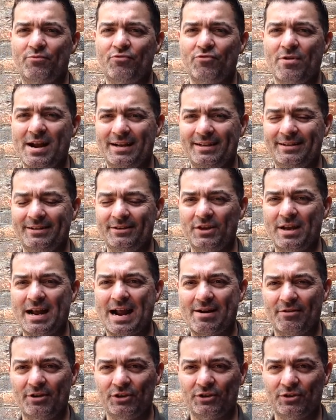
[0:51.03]
practice
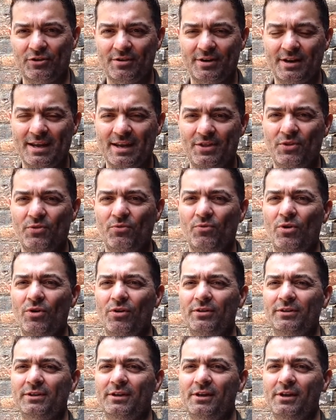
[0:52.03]
carries on in the
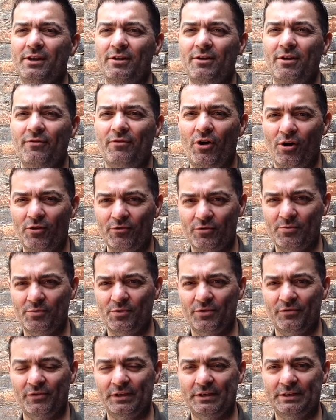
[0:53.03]
world of horror
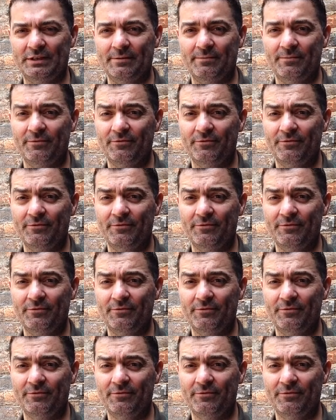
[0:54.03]
movies.